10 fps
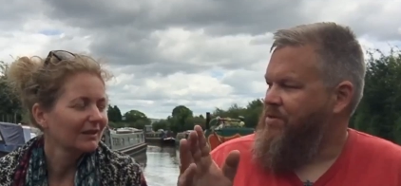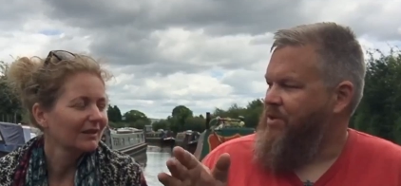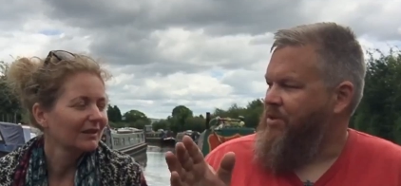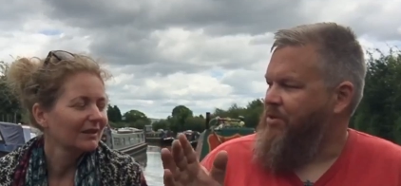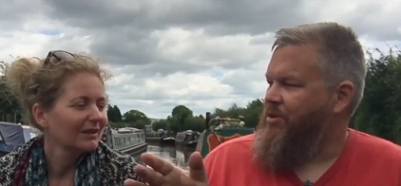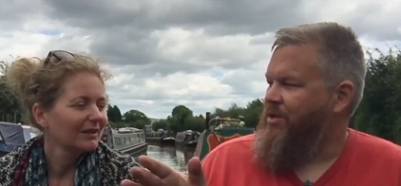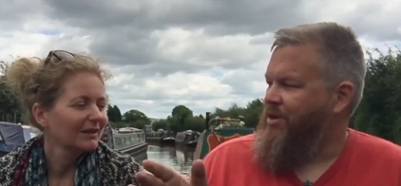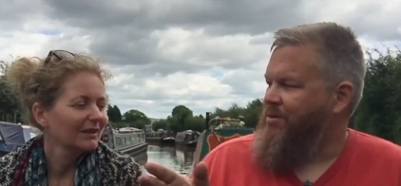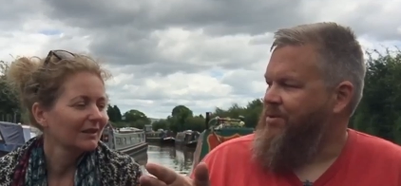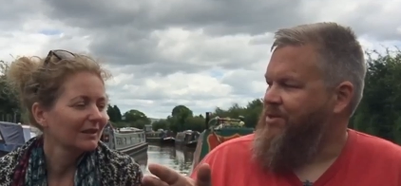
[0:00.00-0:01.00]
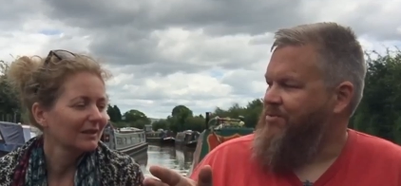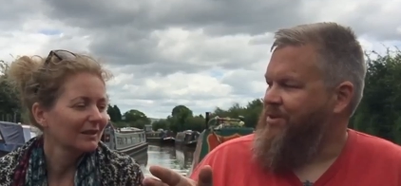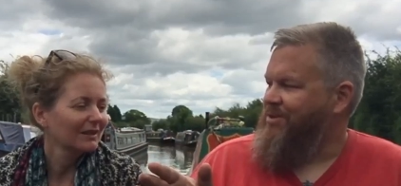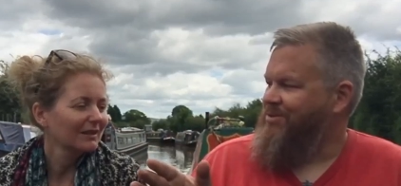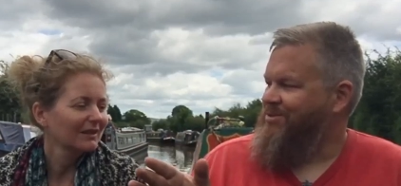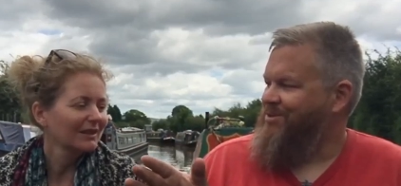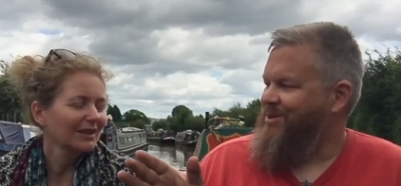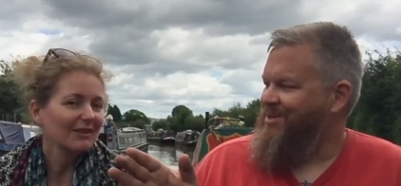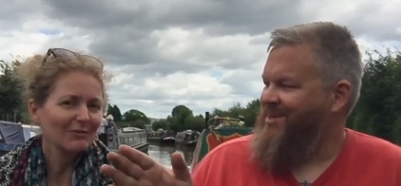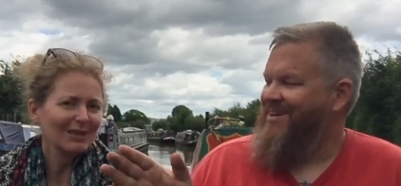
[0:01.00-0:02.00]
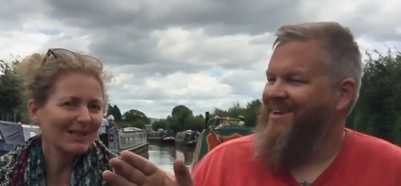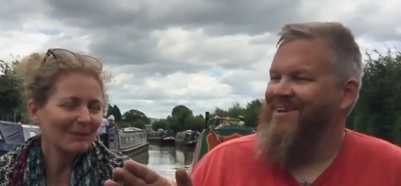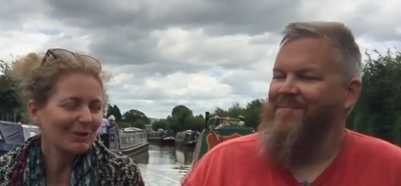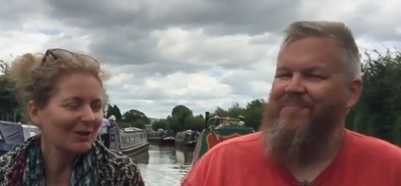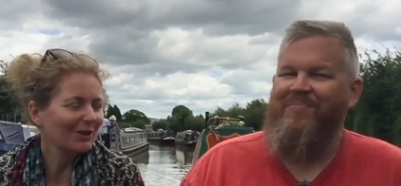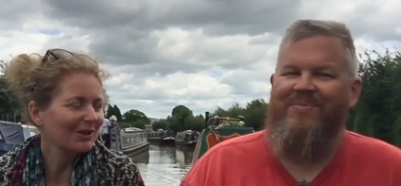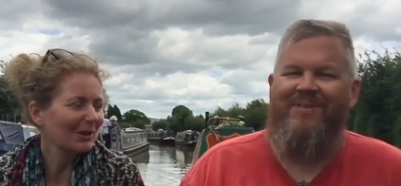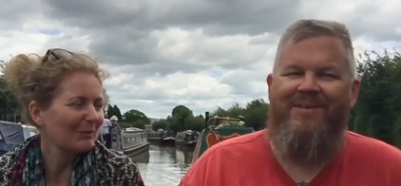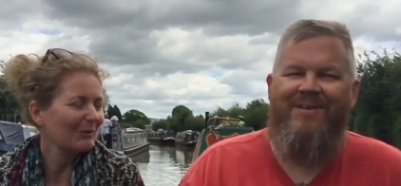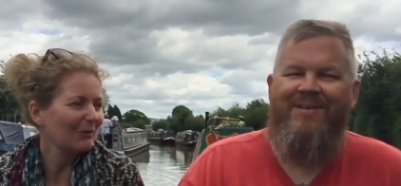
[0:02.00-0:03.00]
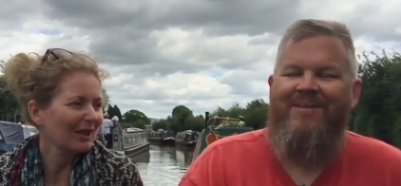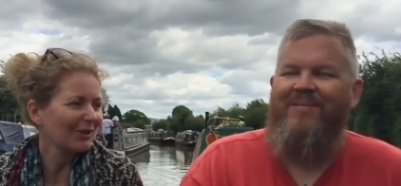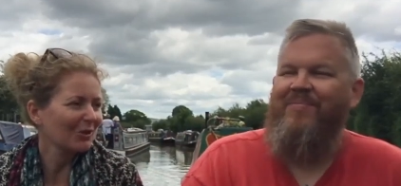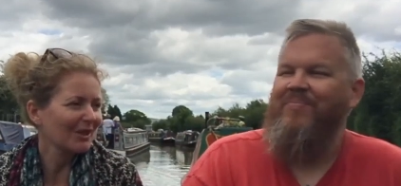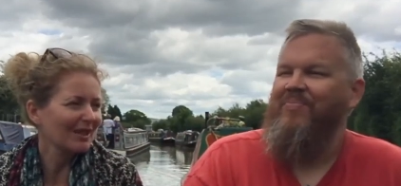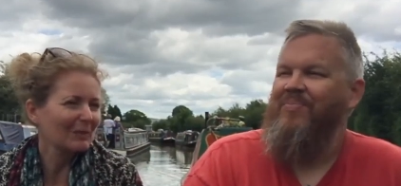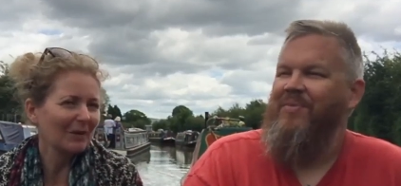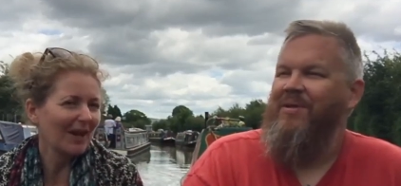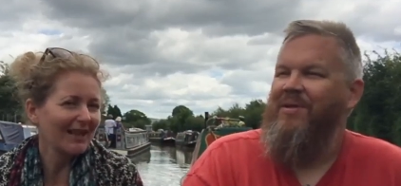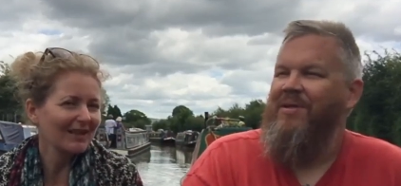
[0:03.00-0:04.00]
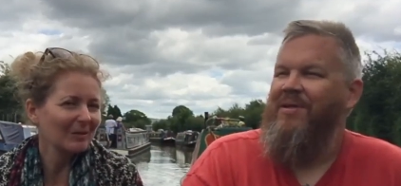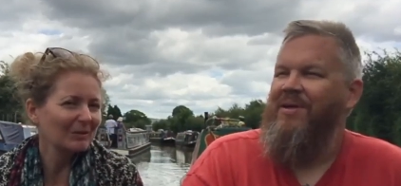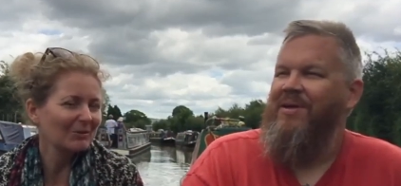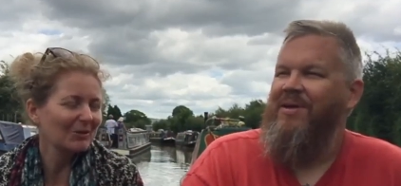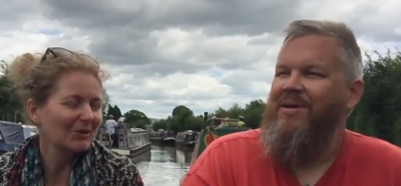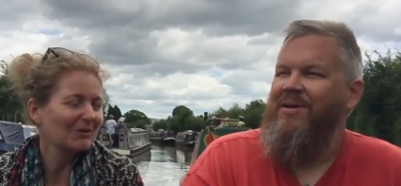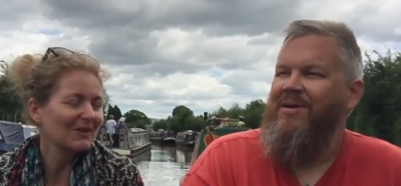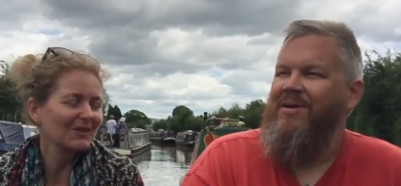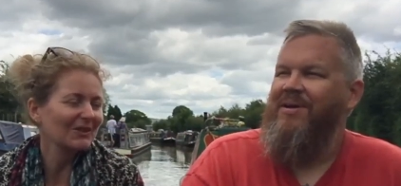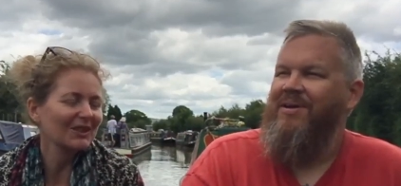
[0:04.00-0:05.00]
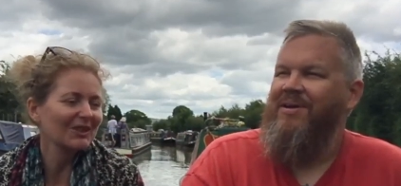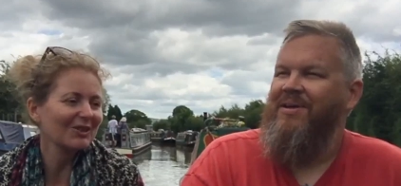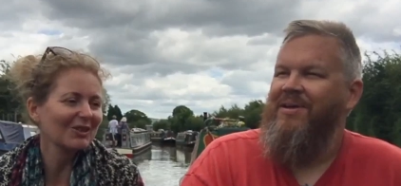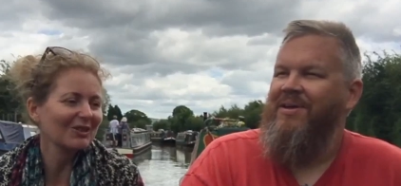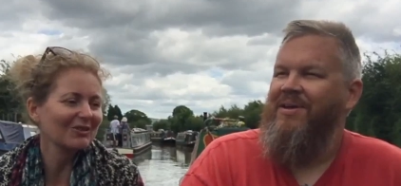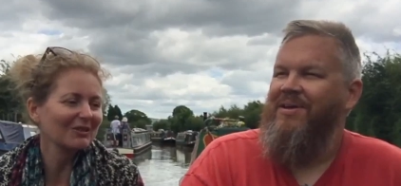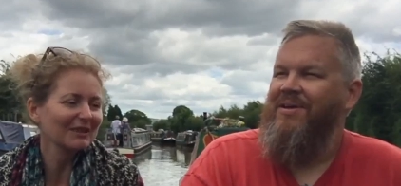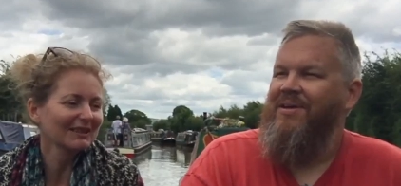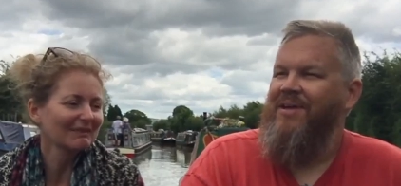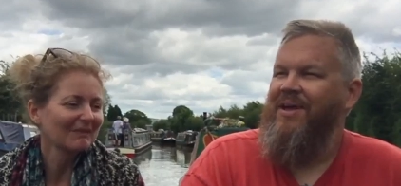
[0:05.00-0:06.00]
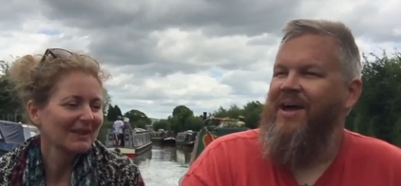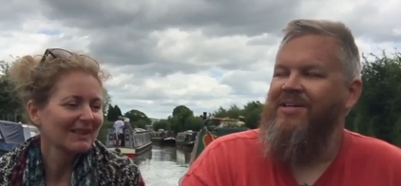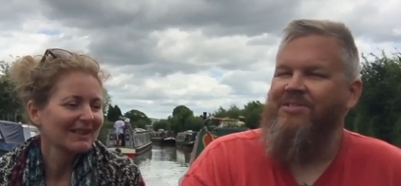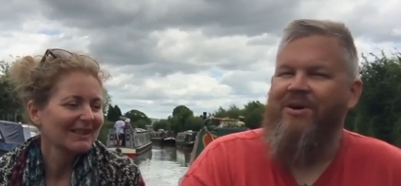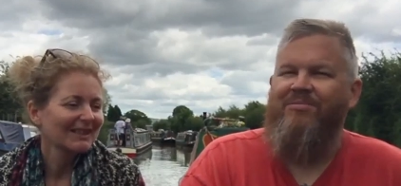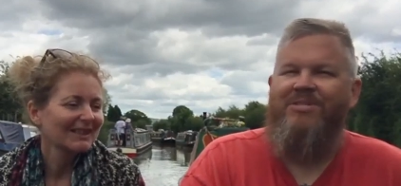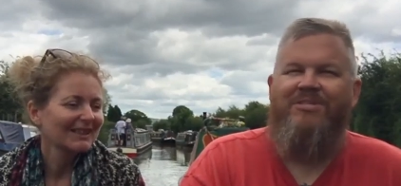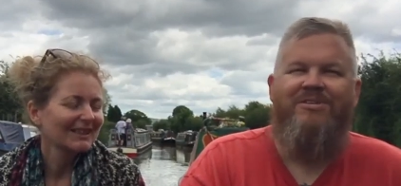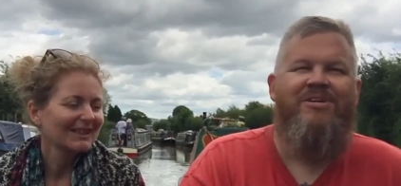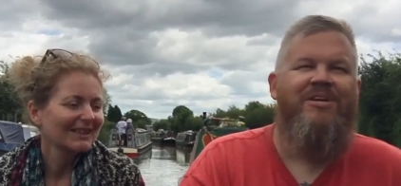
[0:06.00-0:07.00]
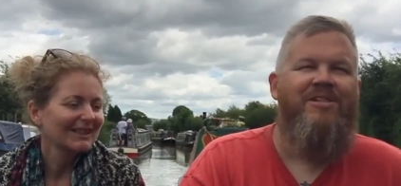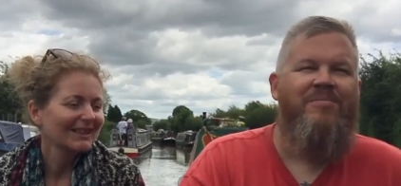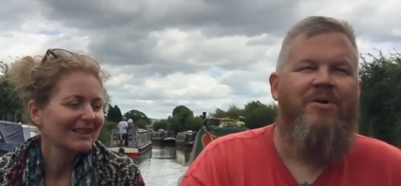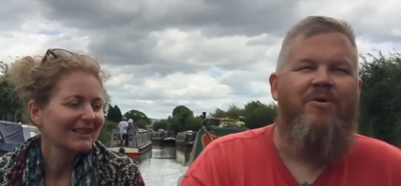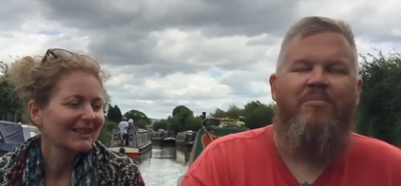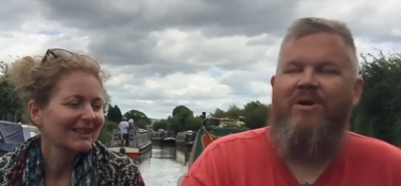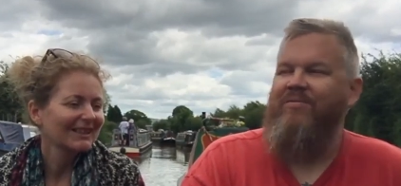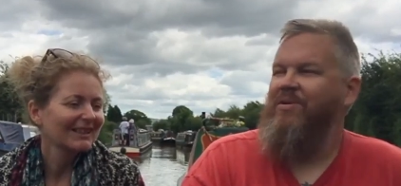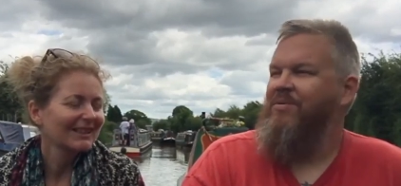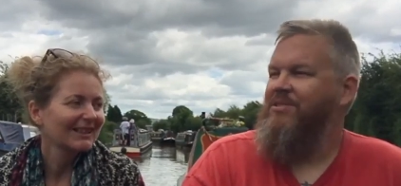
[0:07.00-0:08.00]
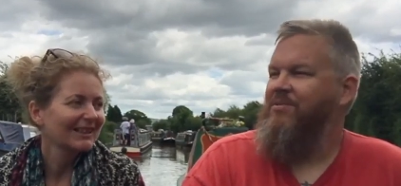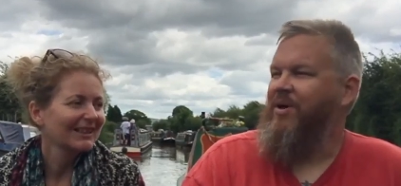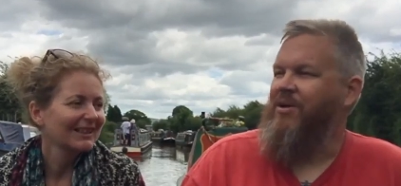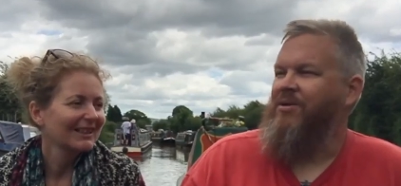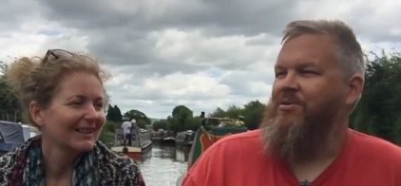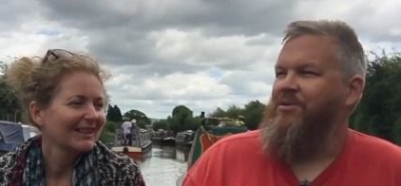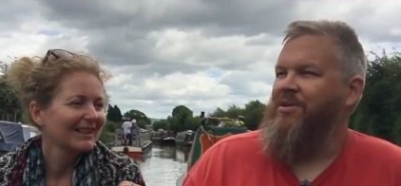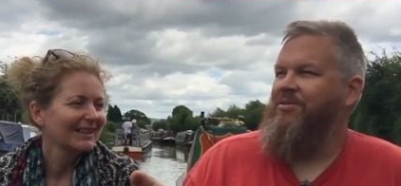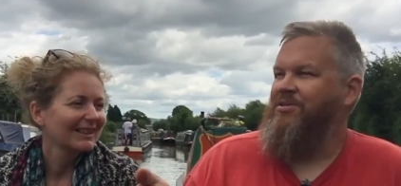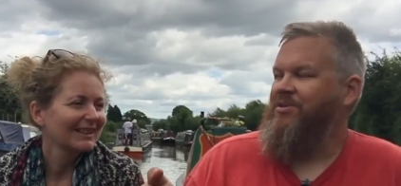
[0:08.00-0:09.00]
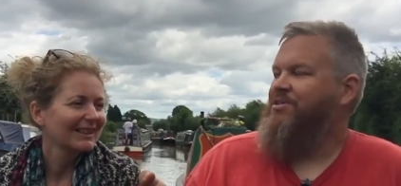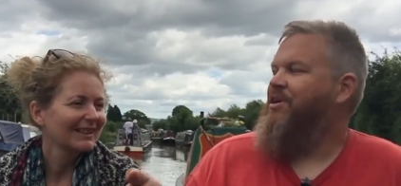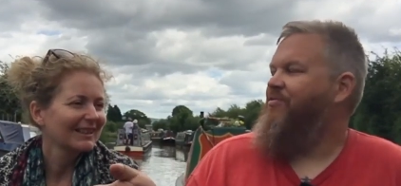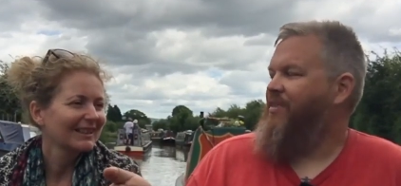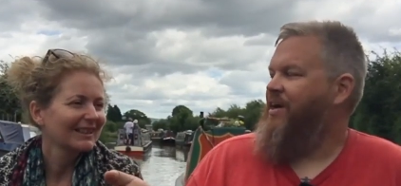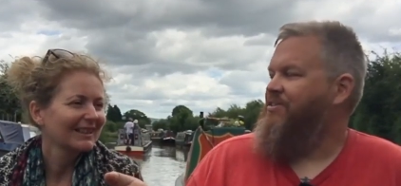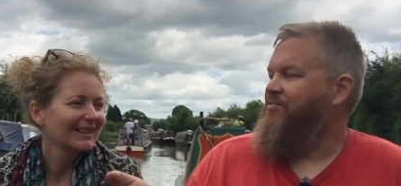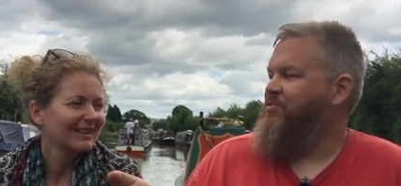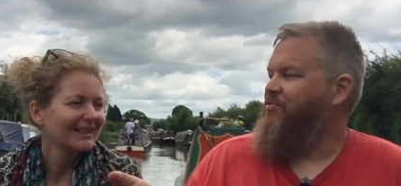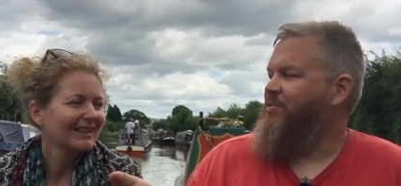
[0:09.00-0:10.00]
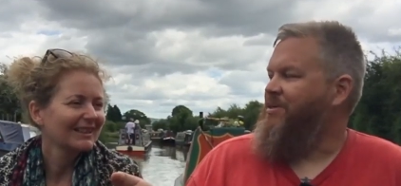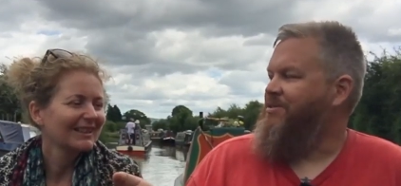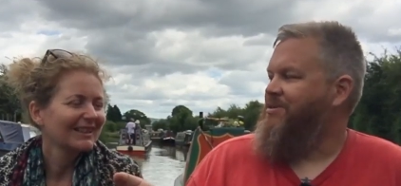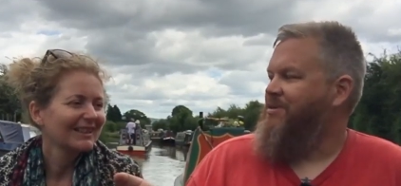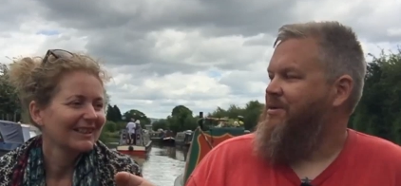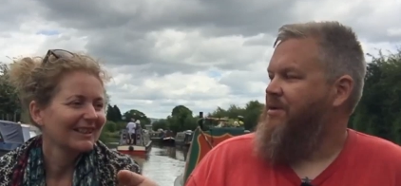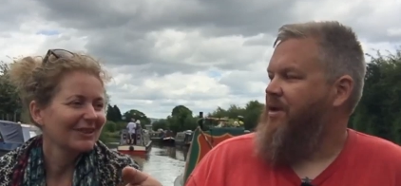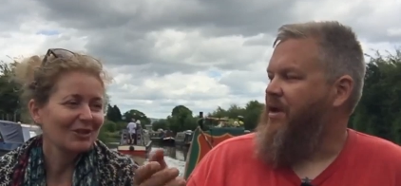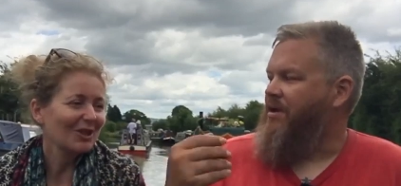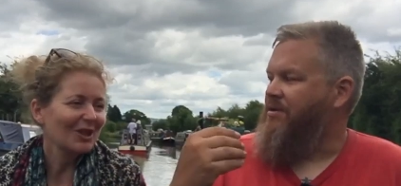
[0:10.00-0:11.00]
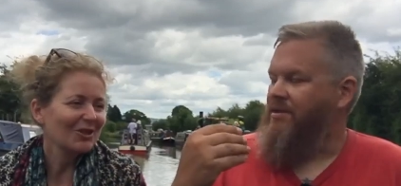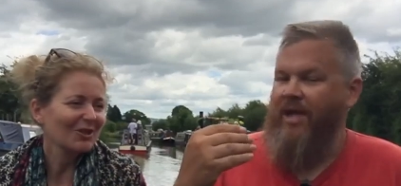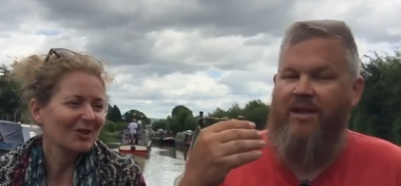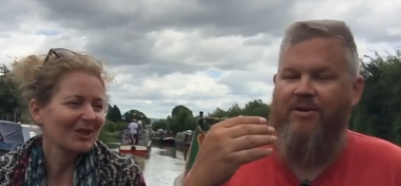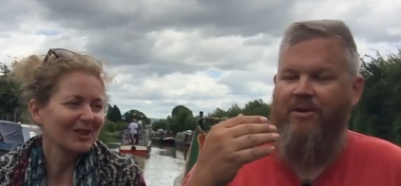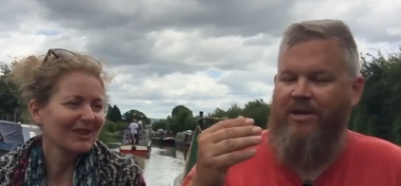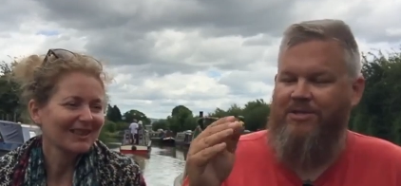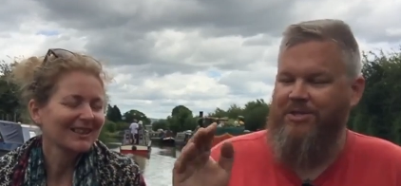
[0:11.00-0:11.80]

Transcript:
Speaker 1: try and look in anybody's windows or anything. No, it's really tempting, though, because I'm really interested, but I hate it when people do it to us, so, like, you just don't do it.
Speaker 2: Yeah, so I'm just looking at the boat, but every once in a while, you know, you'll see a flash of movement,
Speaker 1: and your eyes